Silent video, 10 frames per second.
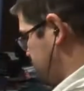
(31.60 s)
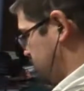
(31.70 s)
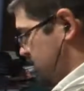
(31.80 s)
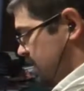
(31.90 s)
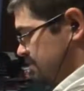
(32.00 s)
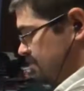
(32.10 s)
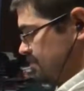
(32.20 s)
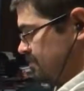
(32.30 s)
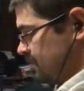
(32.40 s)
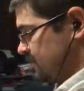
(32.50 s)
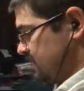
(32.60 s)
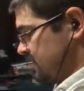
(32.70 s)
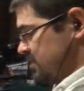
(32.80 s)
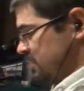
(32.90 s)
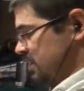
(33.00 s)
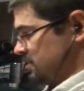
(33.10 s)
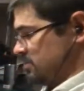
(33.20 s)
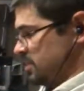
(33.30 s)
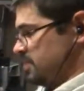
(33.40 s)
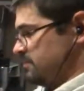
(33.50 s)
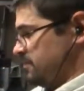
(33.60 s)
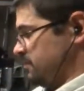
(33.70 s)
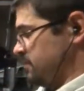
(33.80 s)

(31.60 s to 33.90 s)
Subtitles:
Crap. Thank you, Jeff.